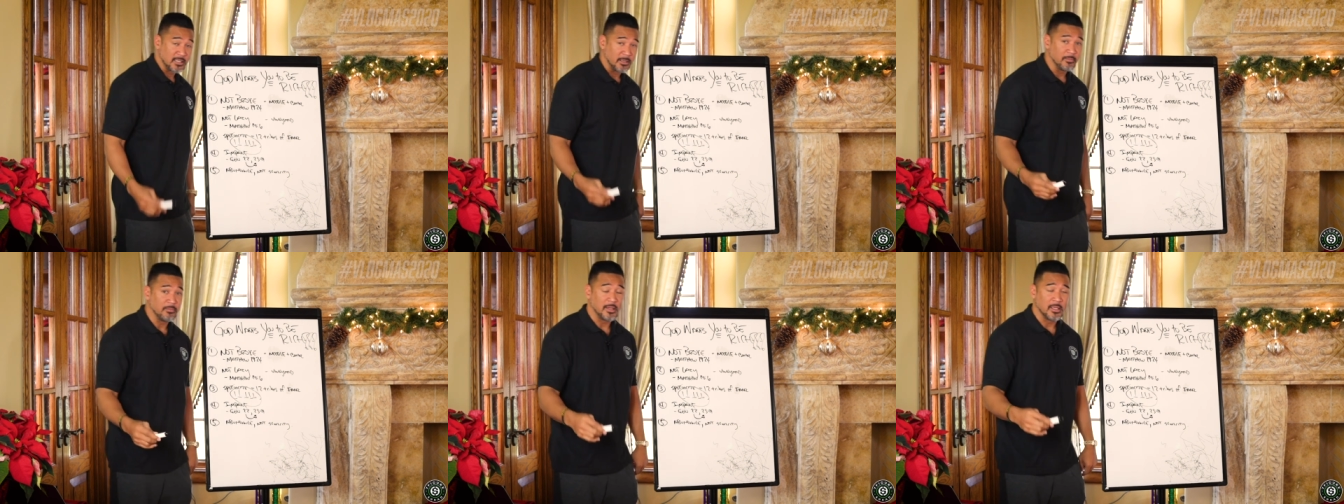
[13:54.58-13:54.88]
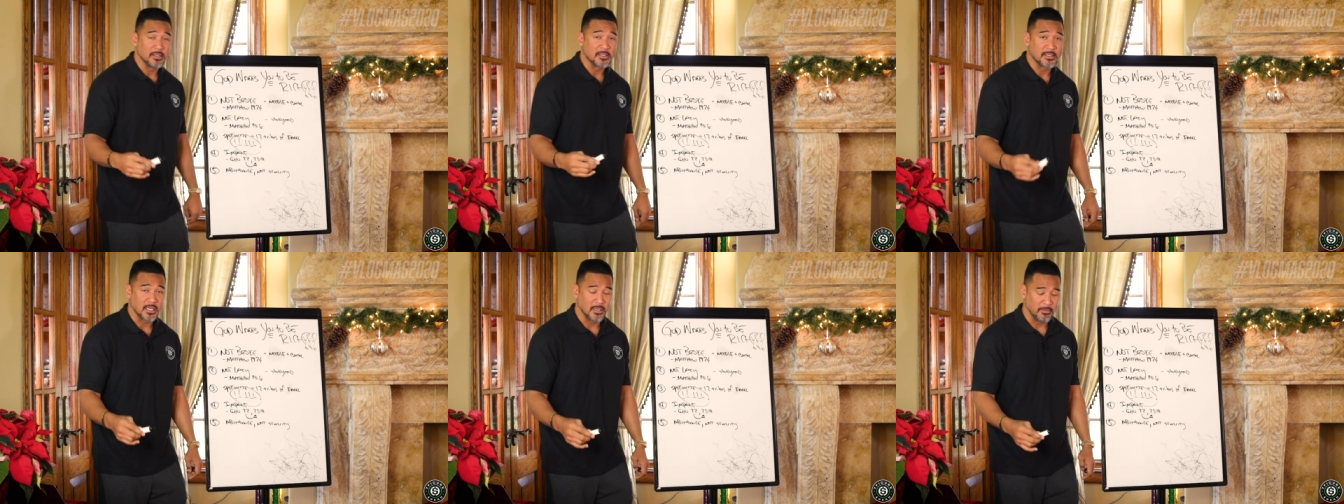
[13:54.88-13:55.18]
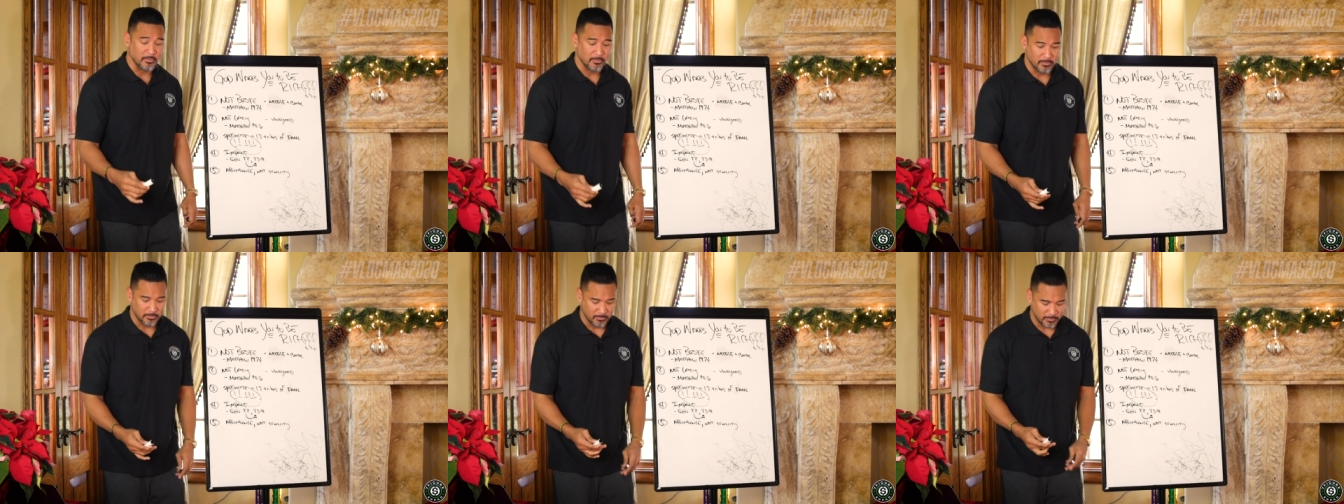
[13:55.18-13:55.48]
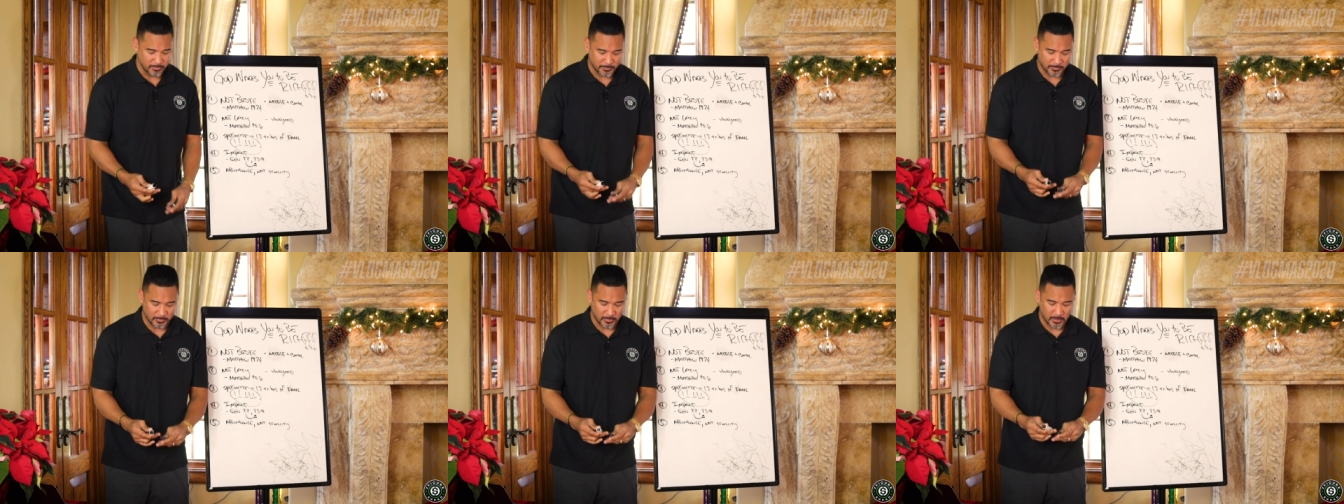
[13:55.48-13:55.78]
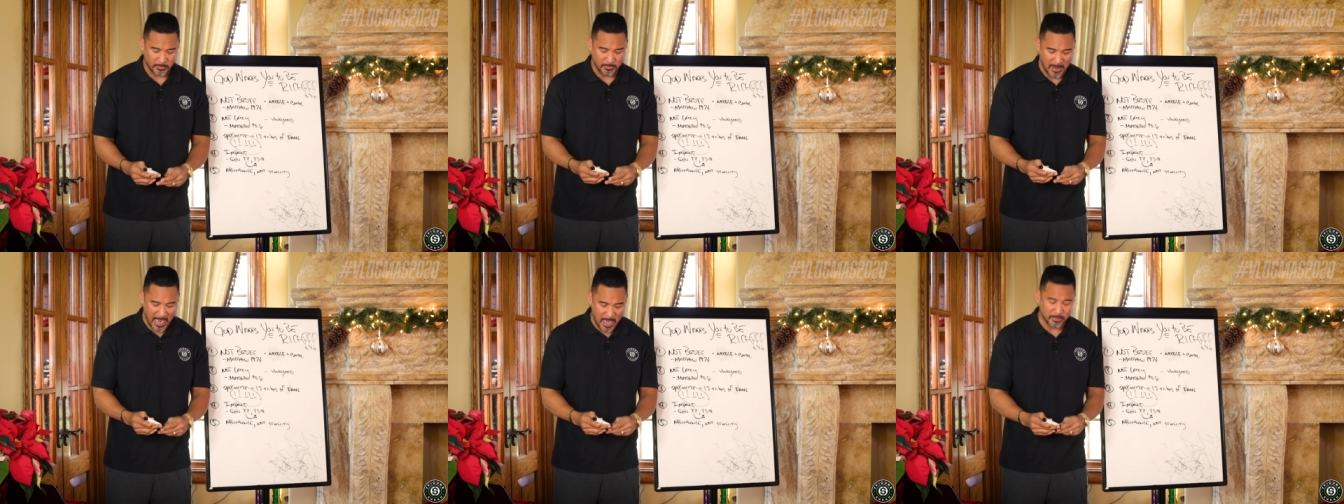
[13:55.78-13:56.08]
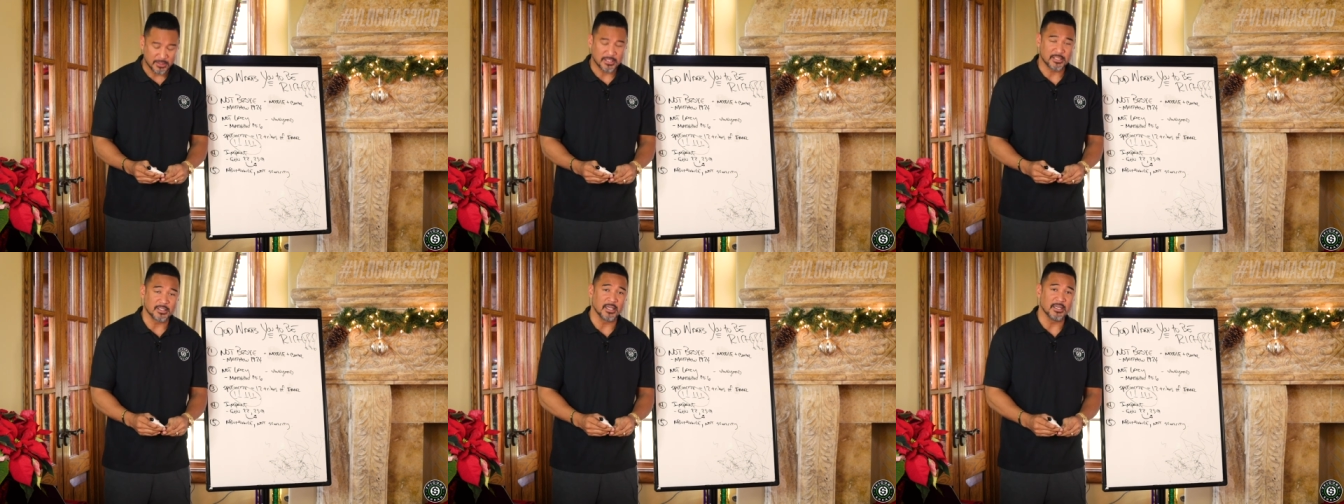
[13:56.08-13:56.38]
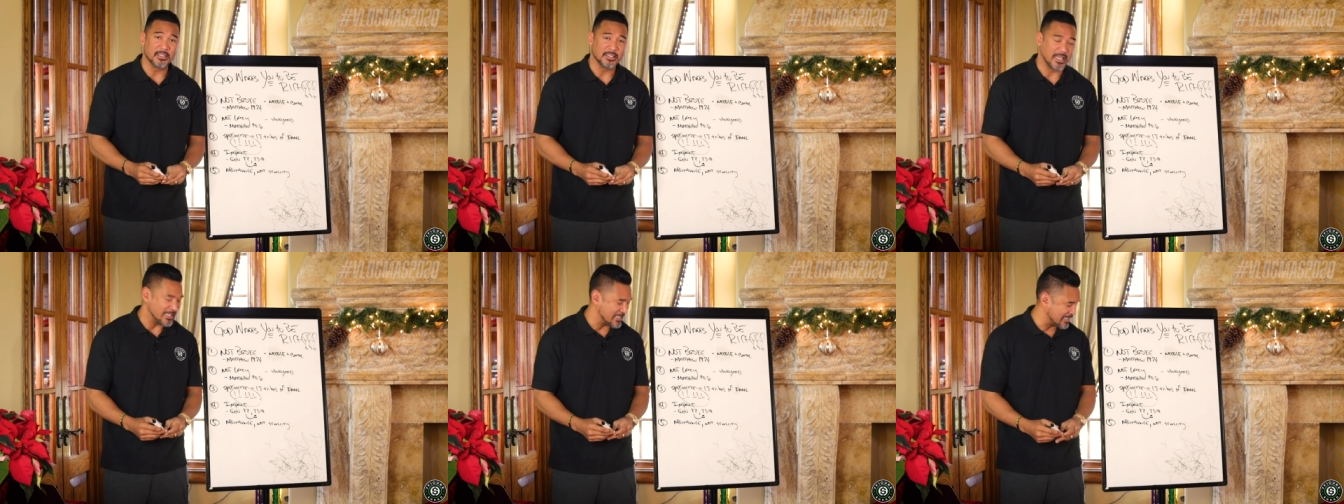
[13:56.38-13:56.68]
in some, in some Bible
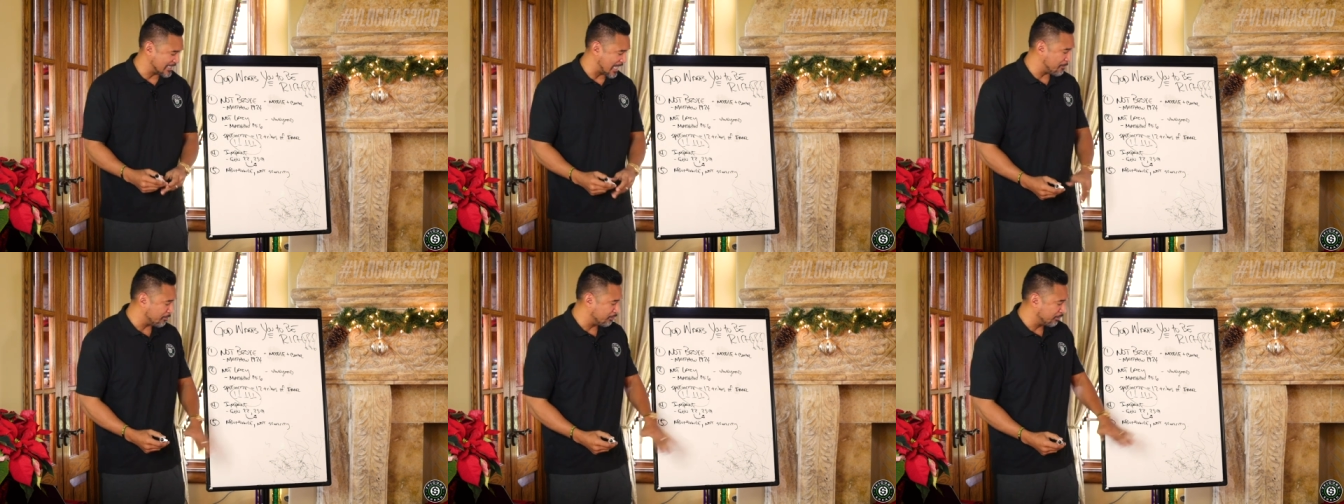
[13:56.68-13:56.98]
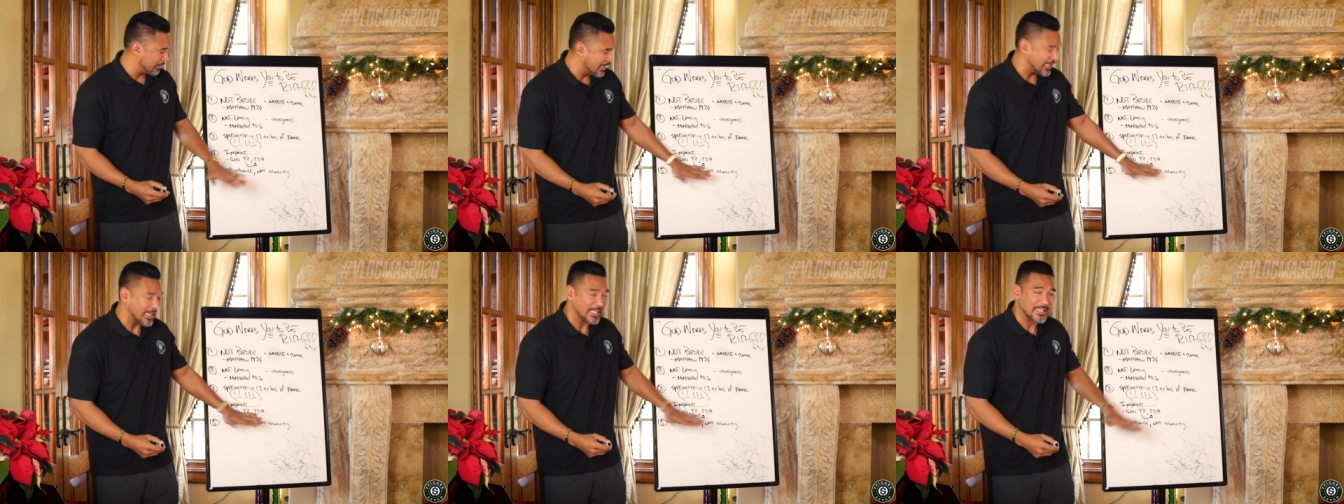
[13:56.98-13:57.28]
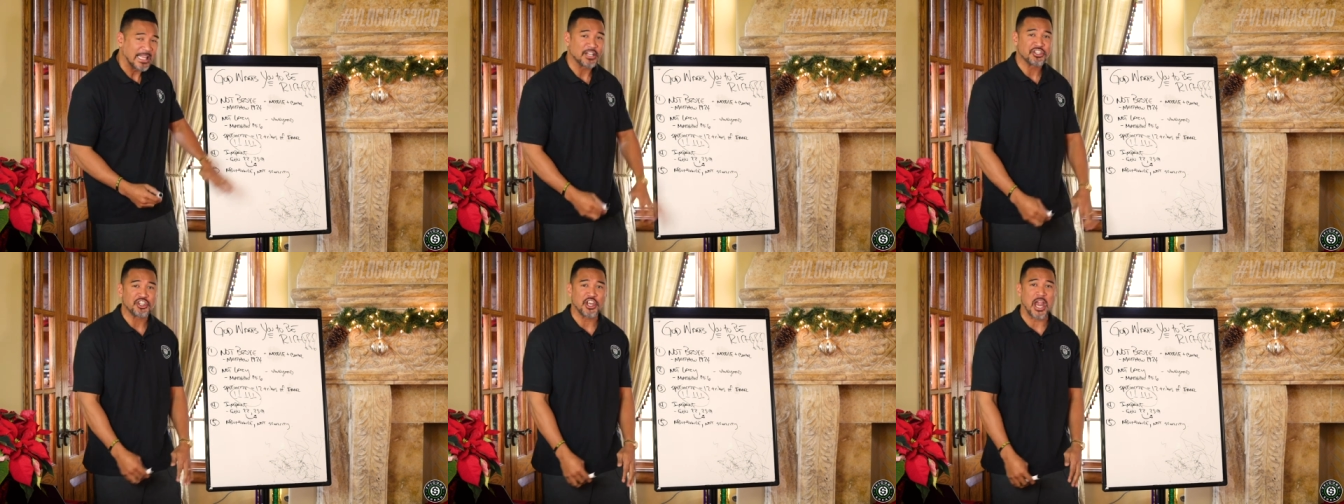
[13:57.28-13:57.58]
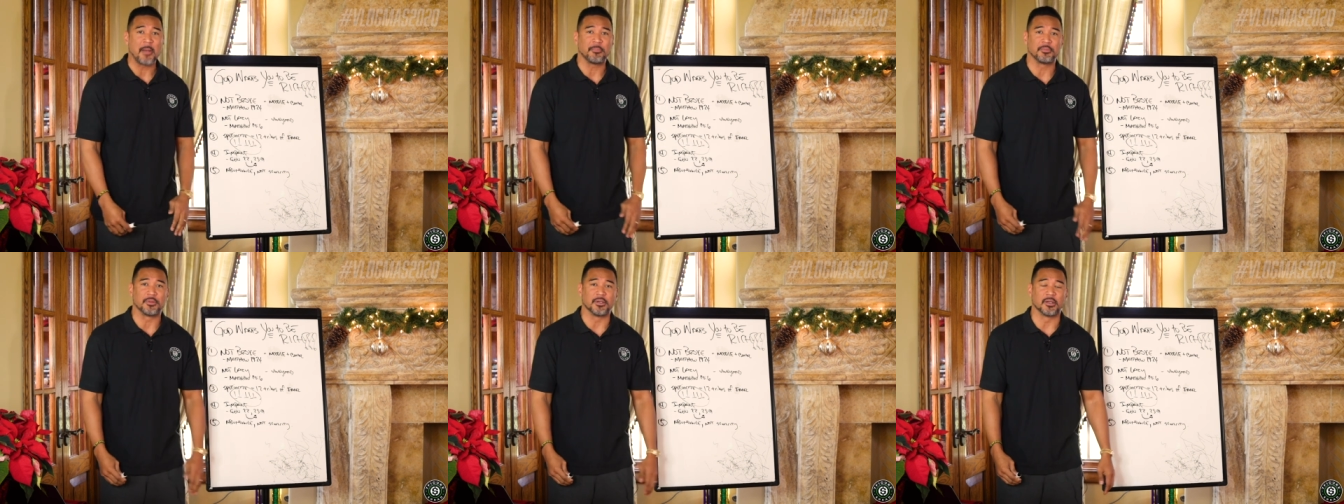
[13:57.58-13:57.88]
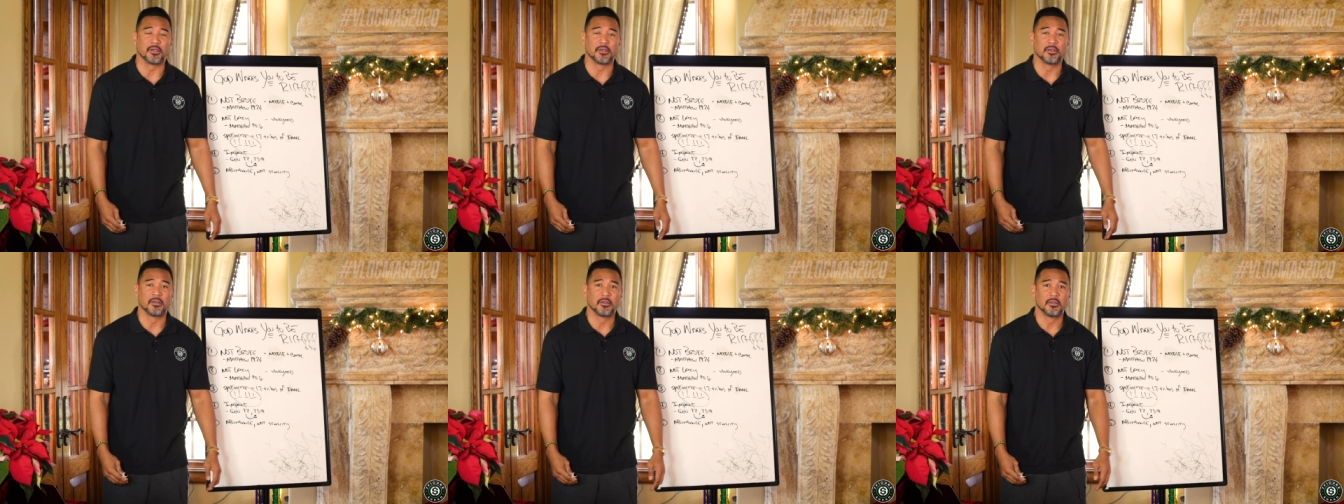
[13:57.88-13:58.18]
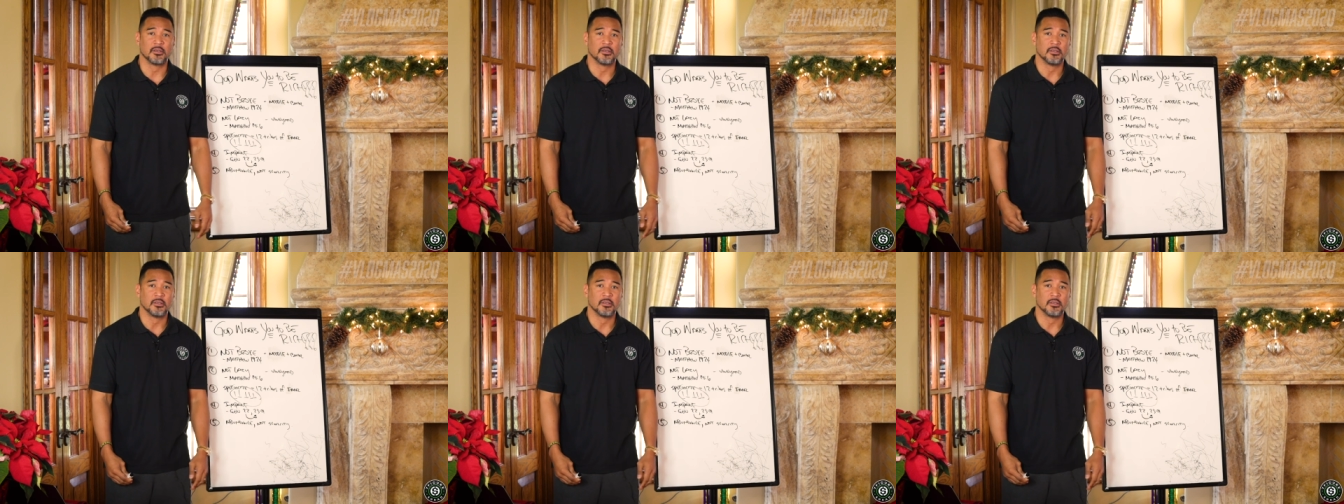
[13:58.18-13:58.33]
studies, they stop reading at that chapter.